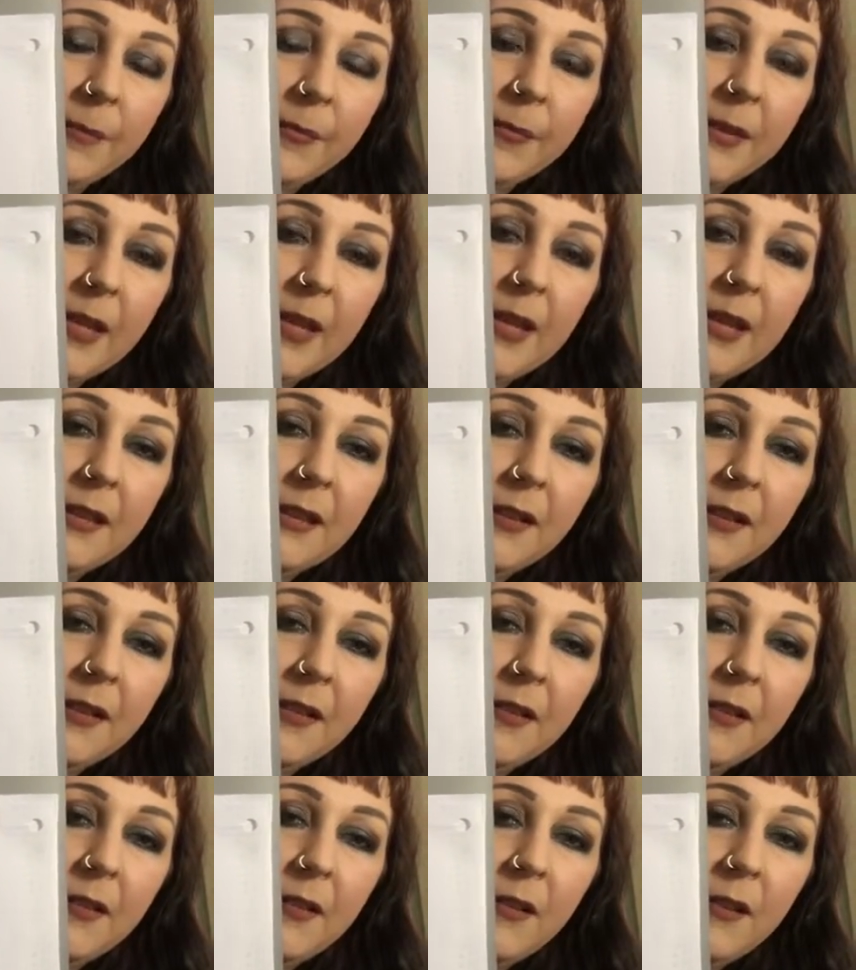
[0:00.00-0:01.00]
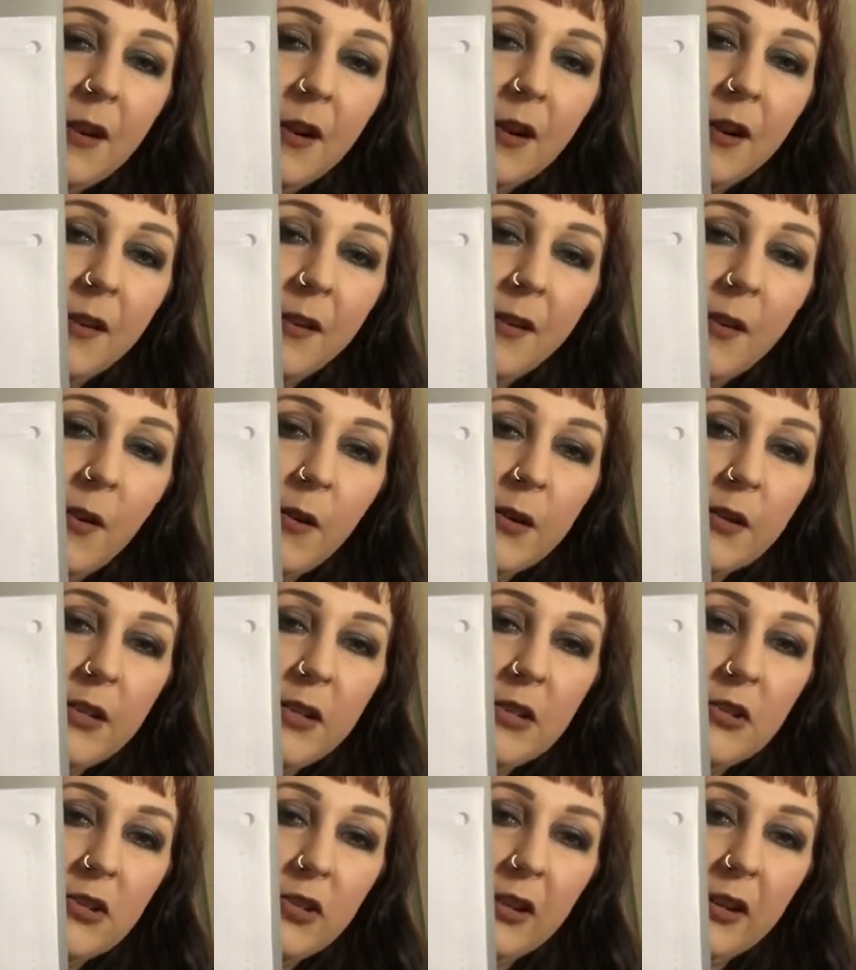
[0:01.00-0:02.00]
either your yoga
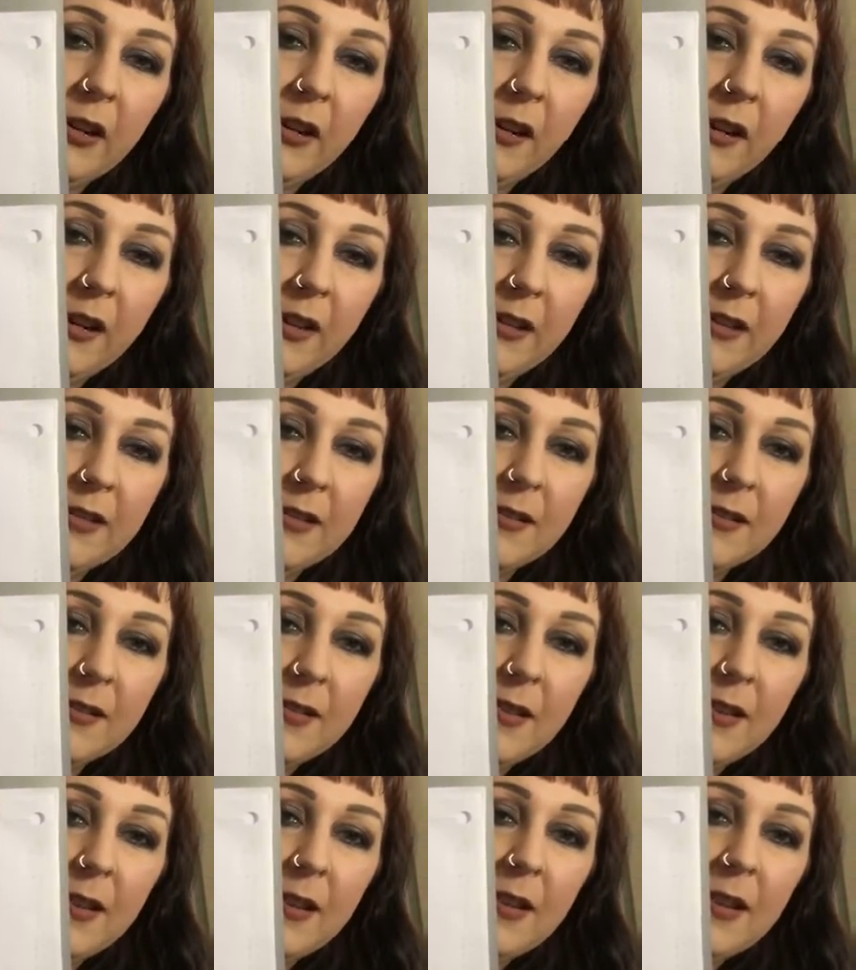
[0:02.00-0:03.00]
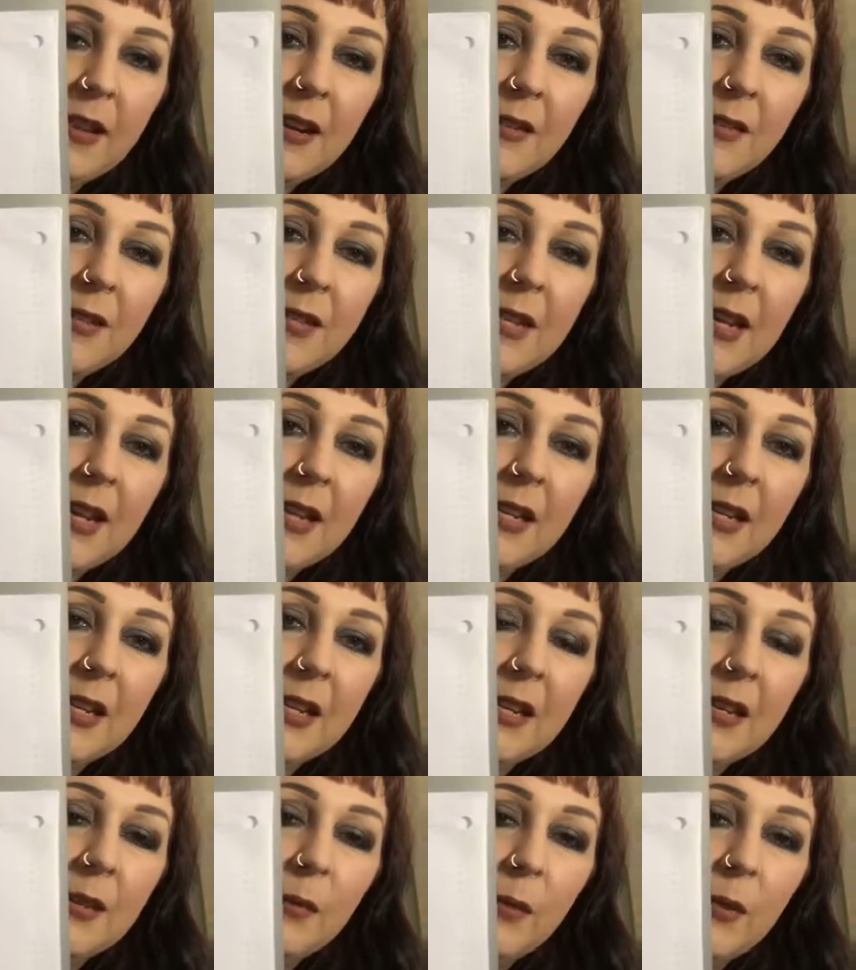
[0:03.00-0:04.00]
teacher is kind of
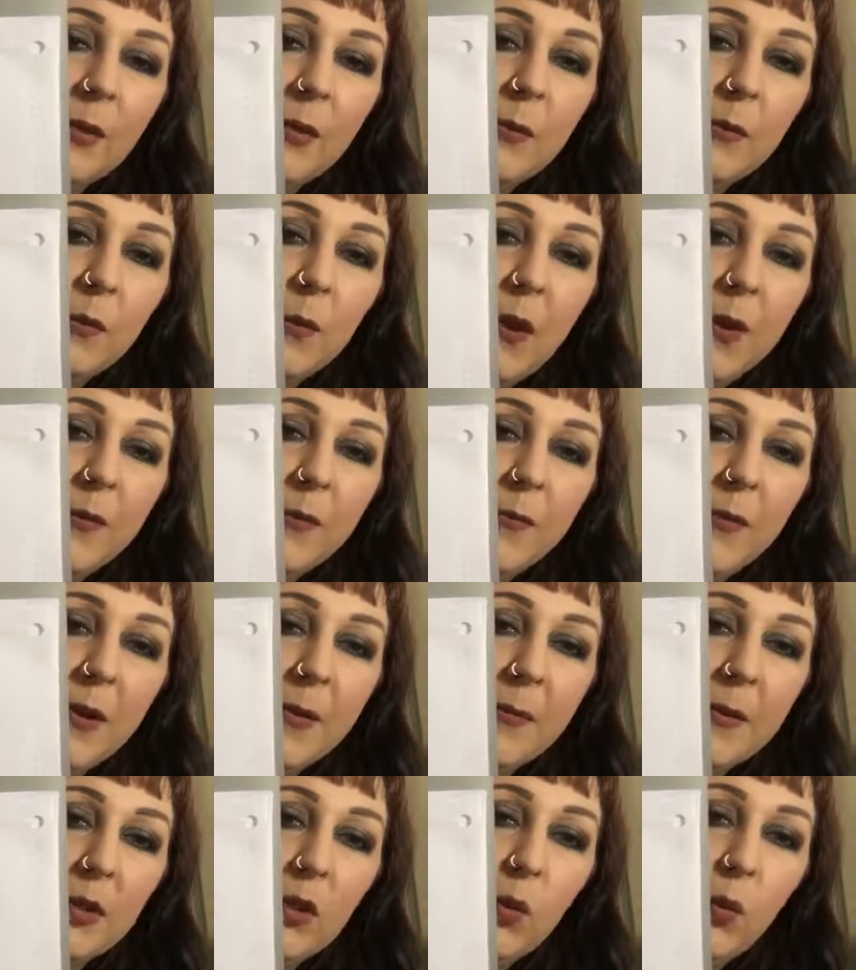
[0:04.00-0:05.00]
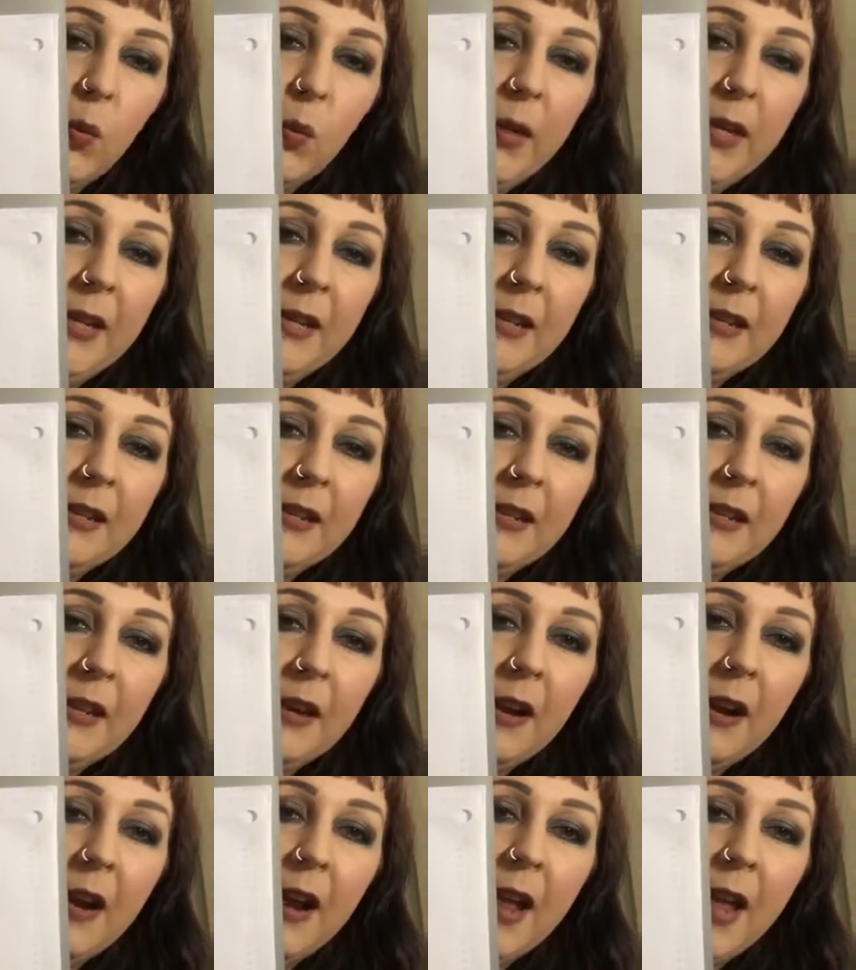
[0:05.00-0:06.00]
standing with one foot between
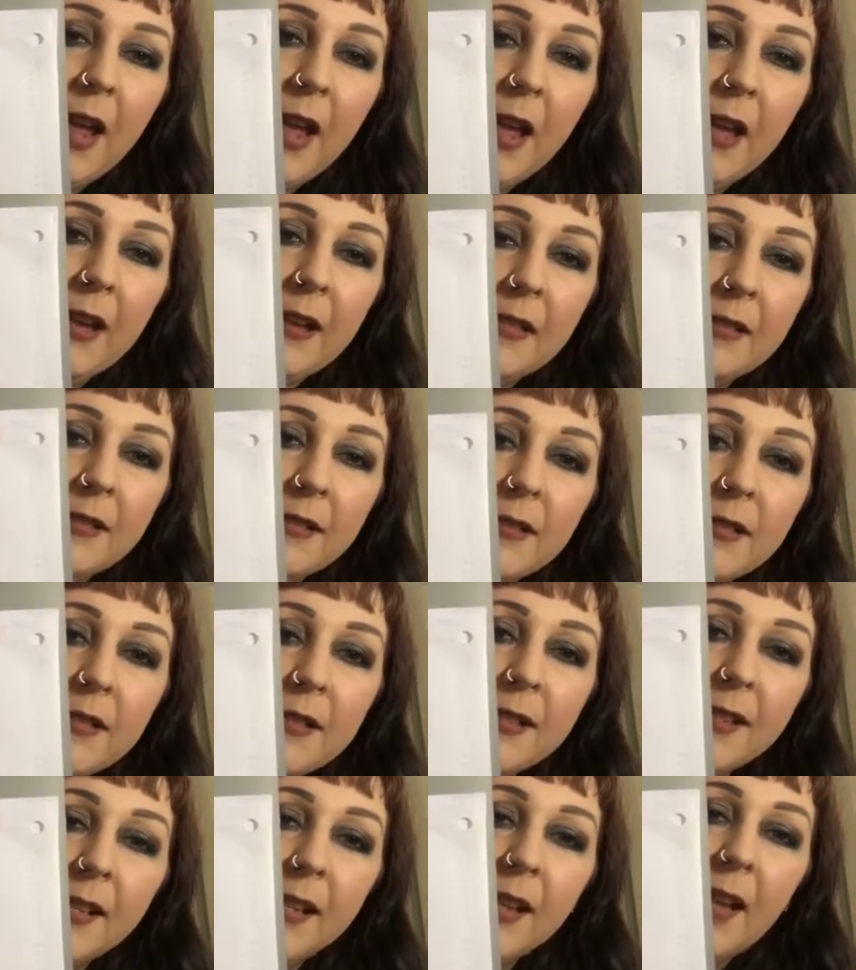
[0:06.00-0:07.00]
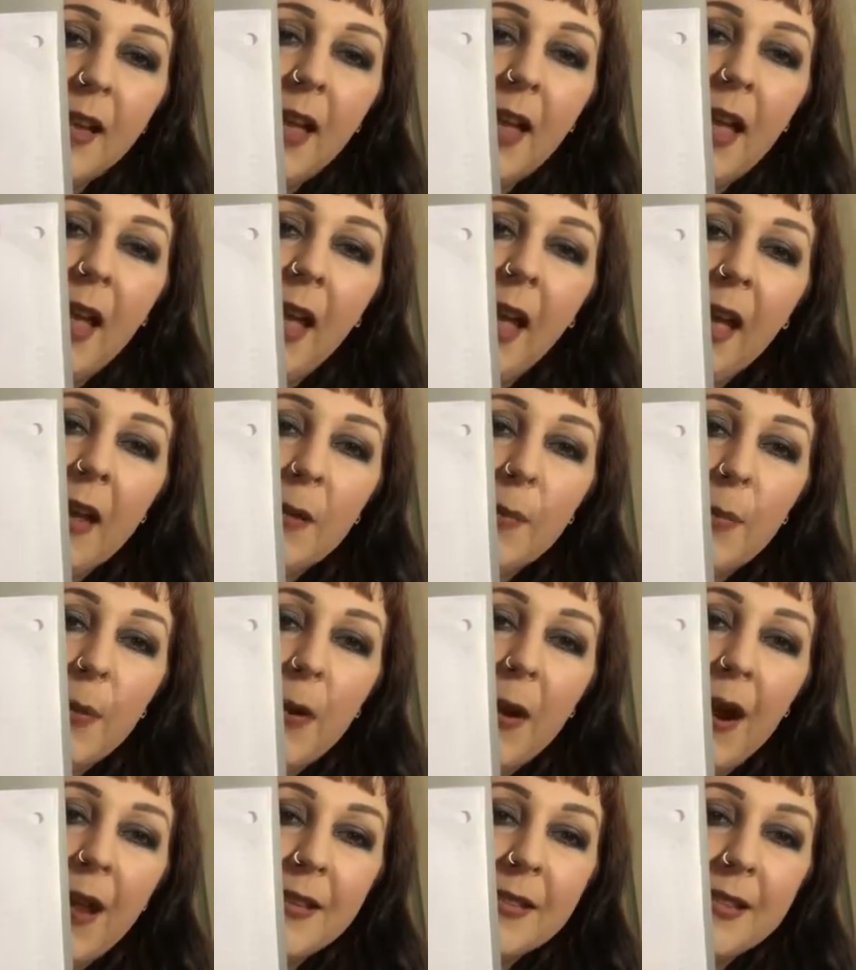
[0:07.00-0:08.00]
your hands and
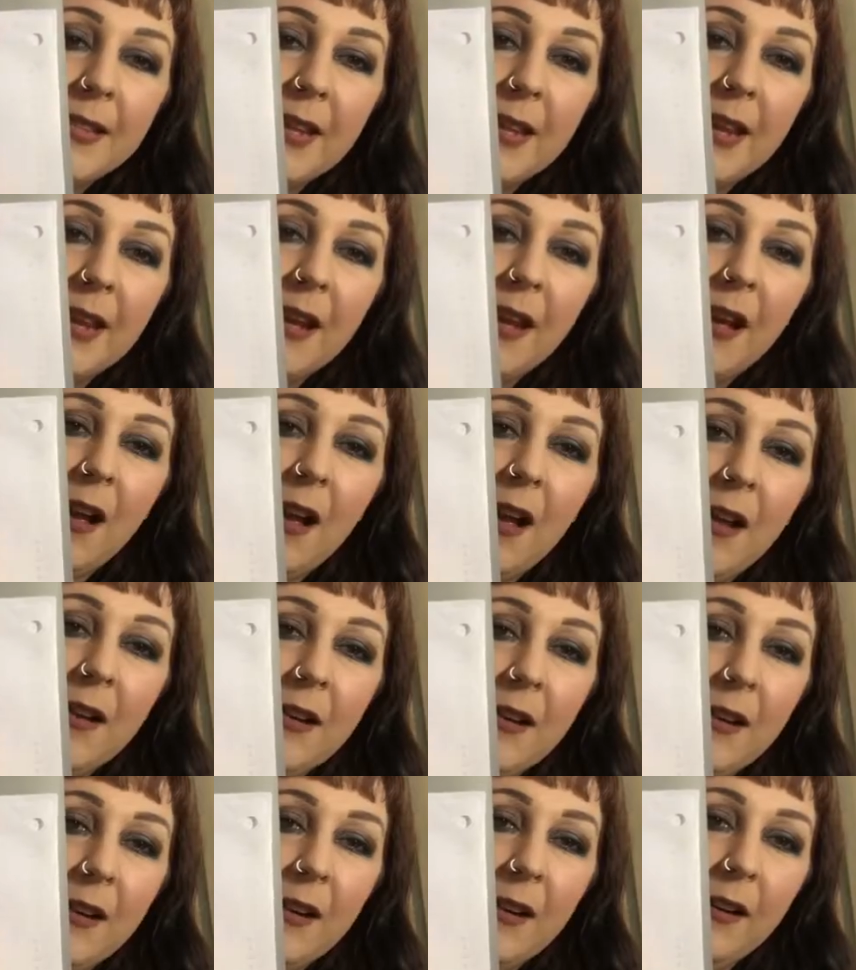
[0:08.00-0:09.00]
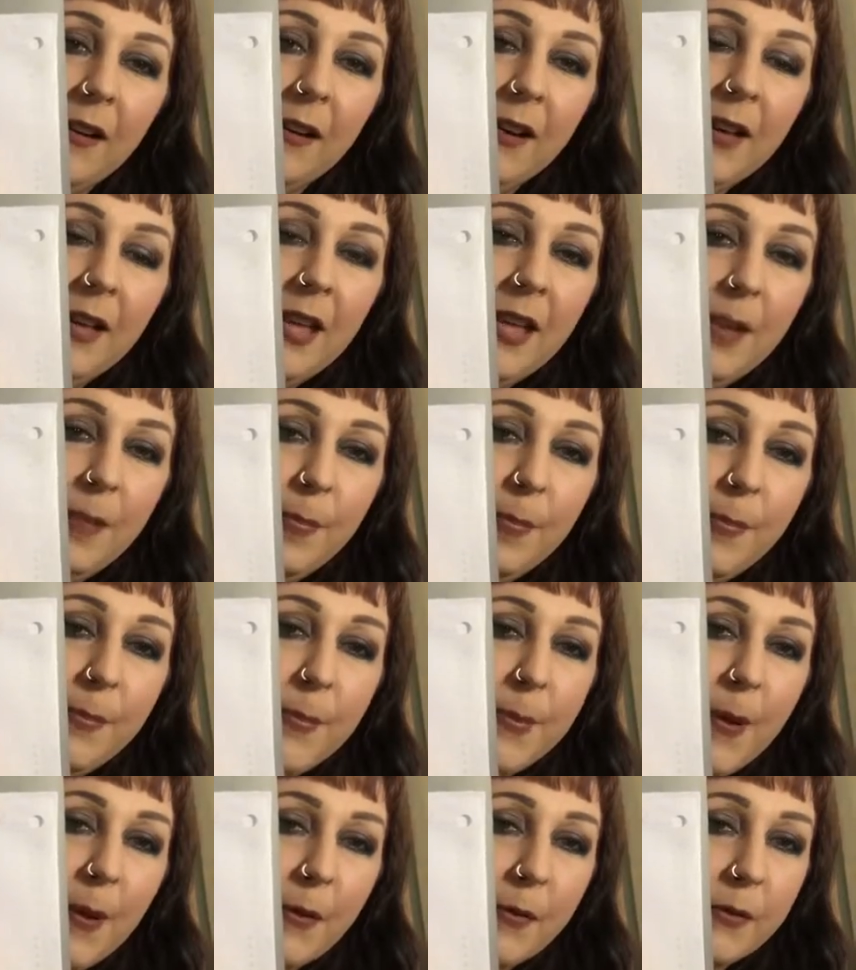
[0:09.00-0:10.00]
pressing on your hip
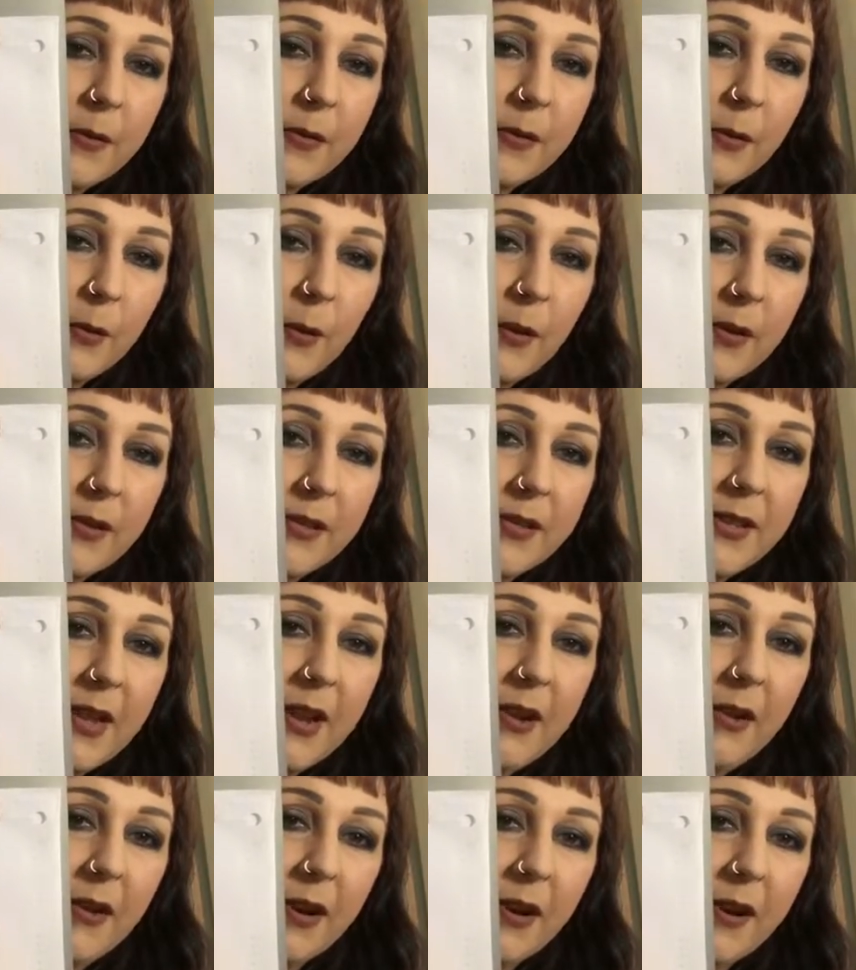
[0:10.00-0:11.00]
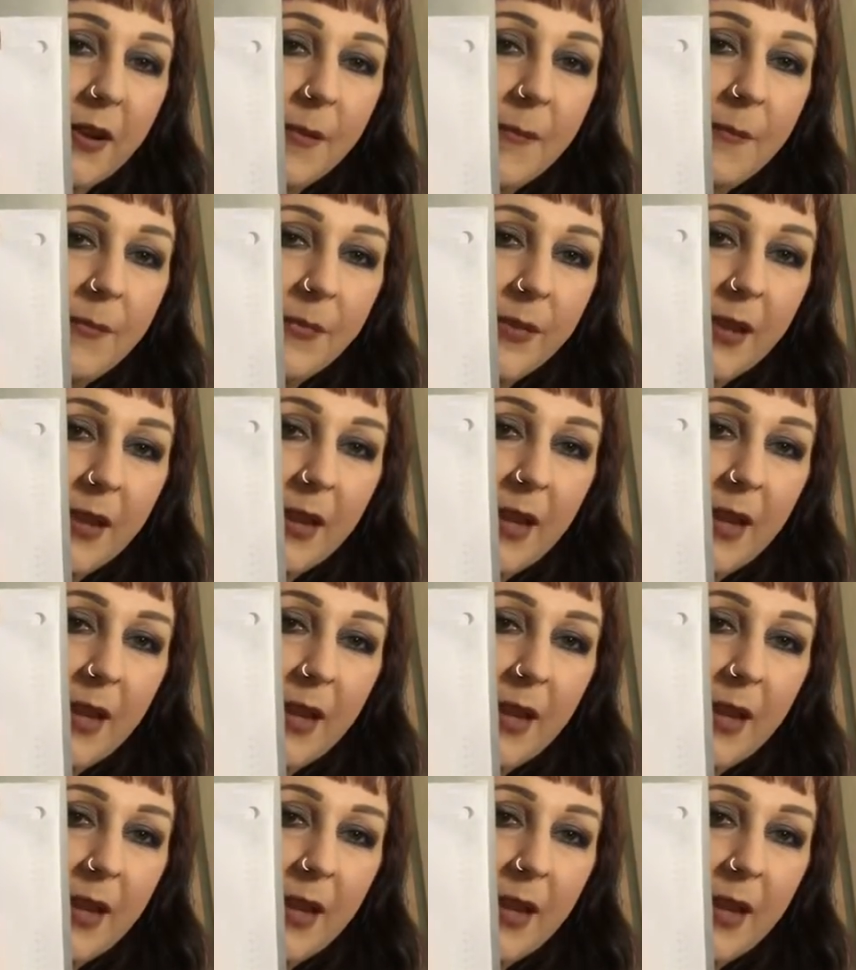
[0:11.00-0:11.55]
bones or sacrum